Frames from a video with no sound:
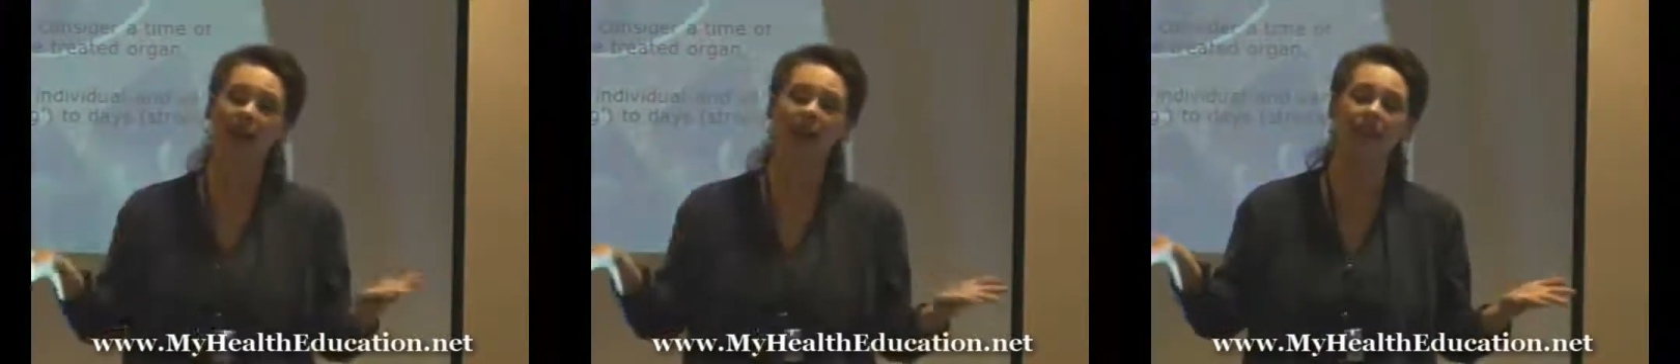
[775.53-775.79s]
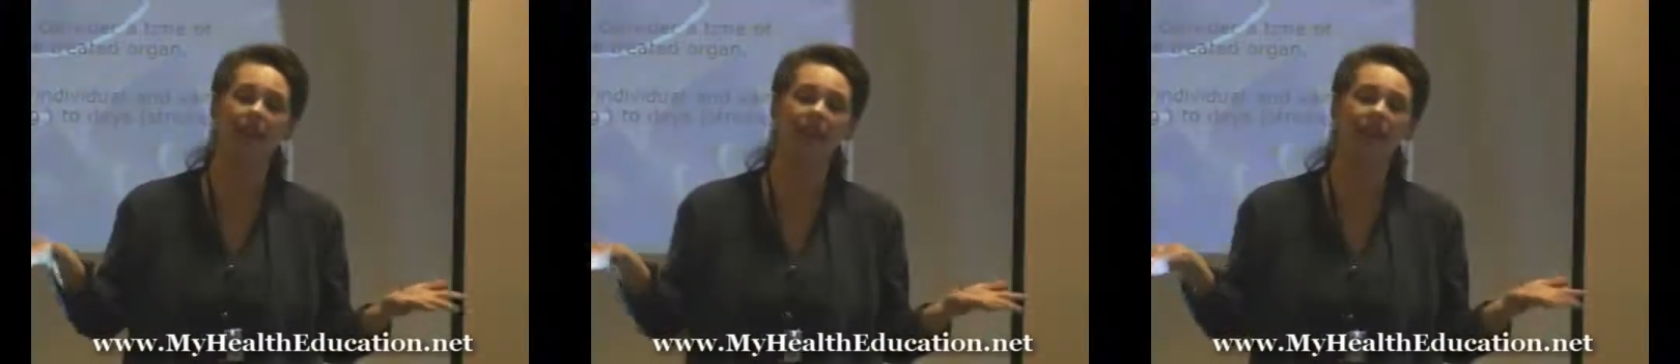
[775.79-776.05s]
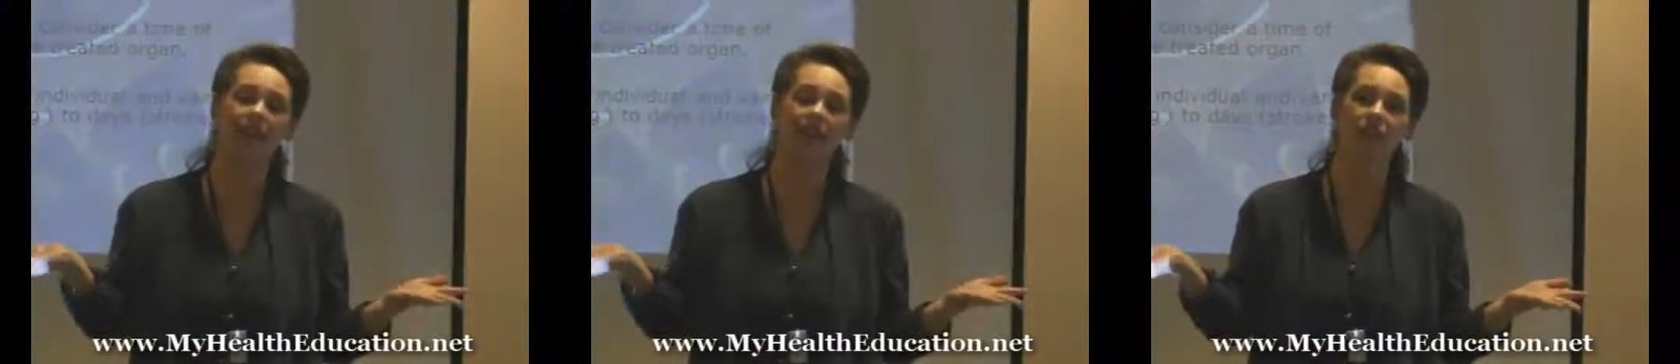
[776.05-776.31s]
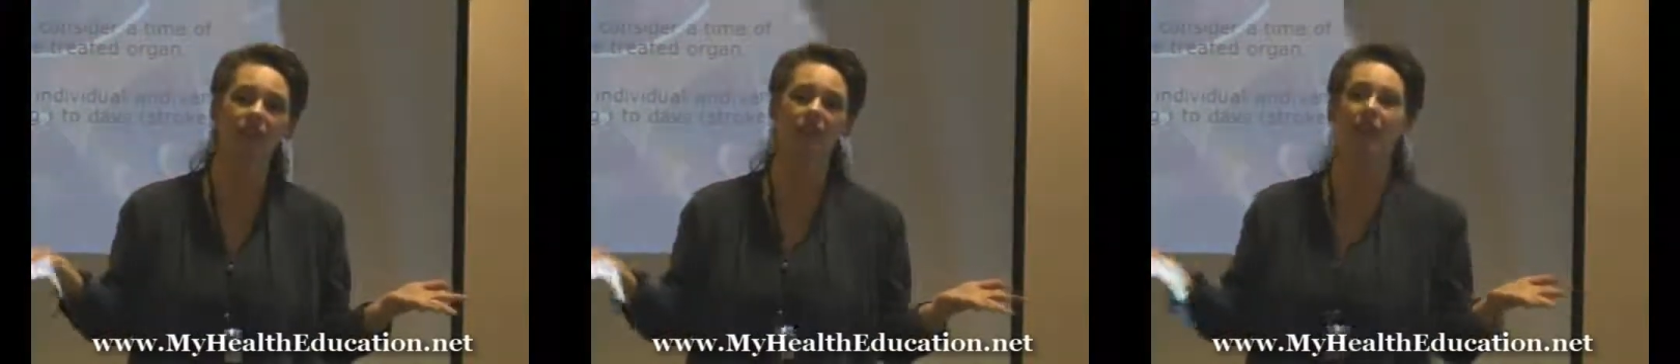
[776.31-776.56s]
but then there
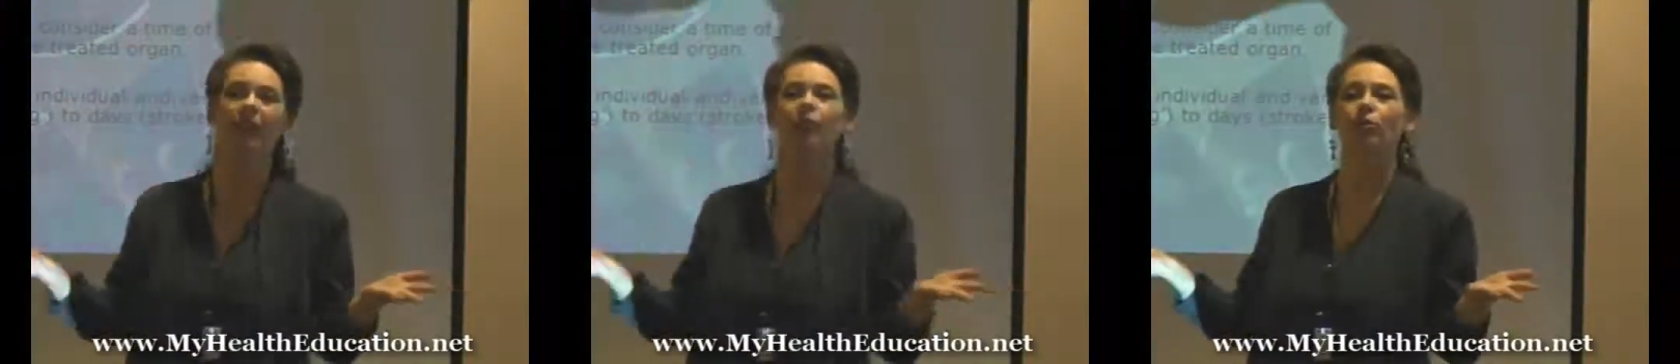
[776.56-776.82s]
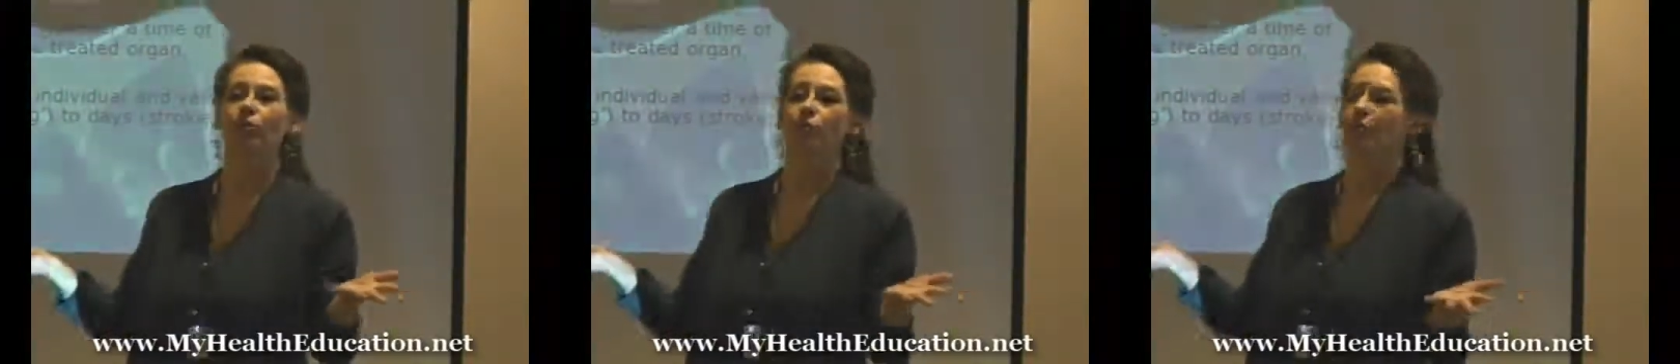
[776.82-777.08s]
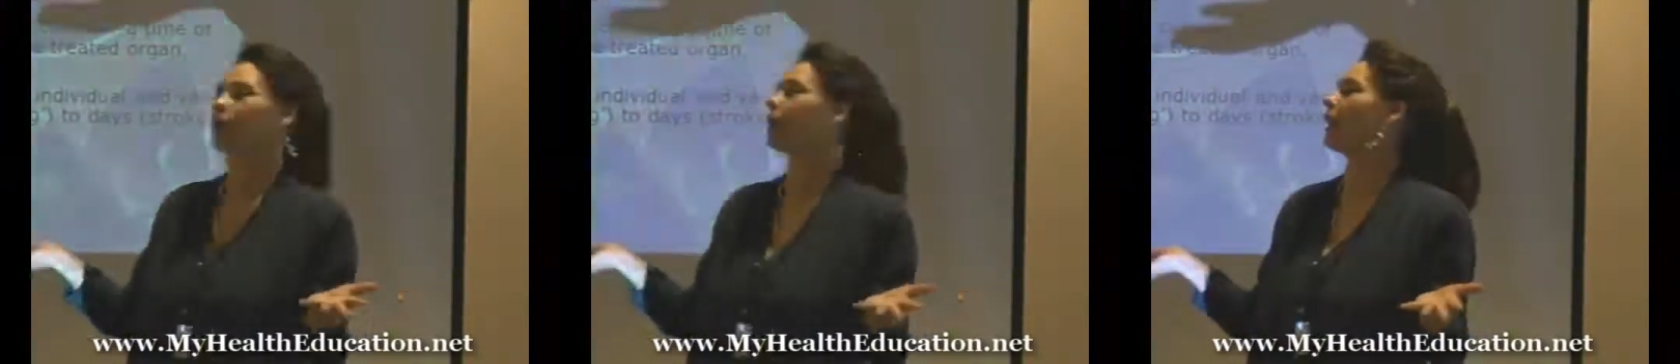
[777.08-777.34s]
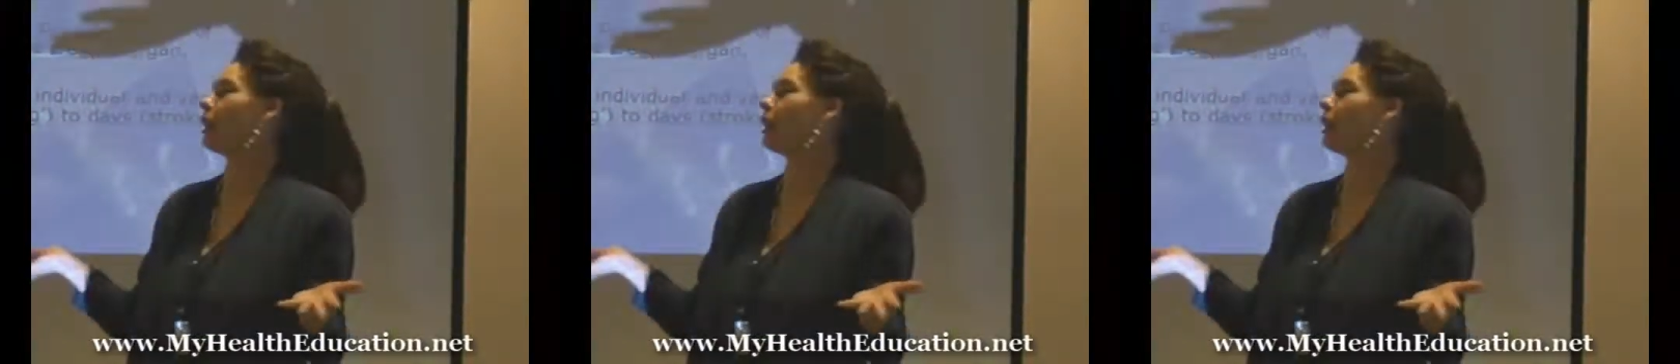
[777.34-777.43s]
are general areas of